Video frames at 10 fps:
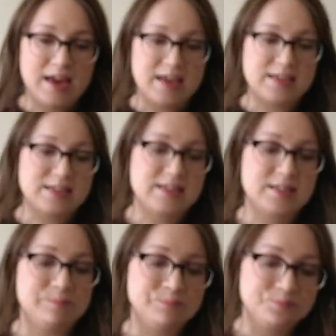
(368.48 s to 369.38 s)

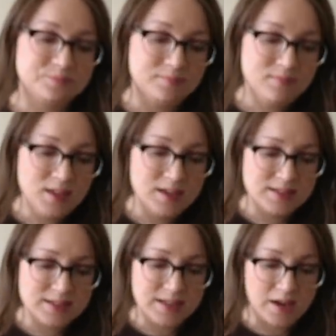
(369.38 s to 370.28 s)
And
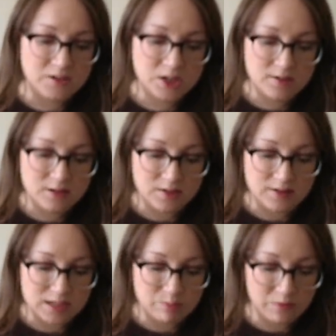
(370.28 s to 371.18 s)
as I say, I've shown you
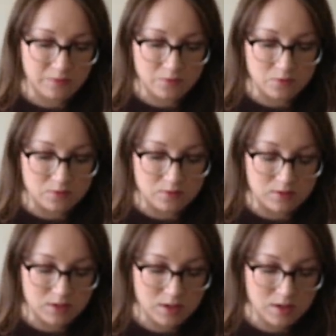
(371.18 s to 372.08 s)
these
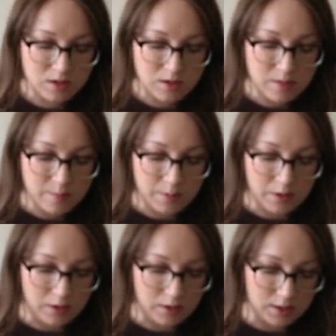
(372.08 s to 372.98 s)
before,
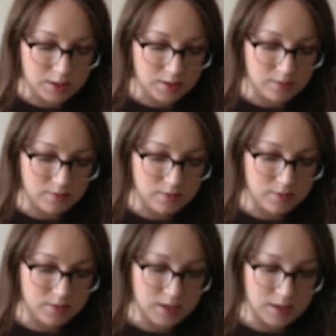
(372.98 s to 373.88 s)
but I don't
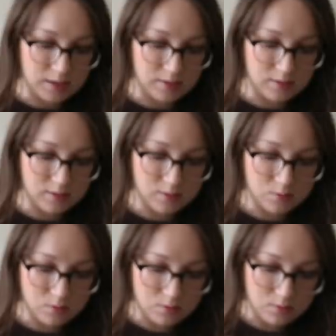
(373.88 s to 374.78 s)
think,
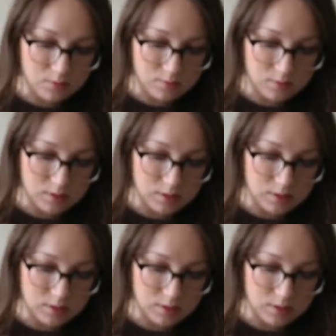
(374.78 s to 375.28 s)
I've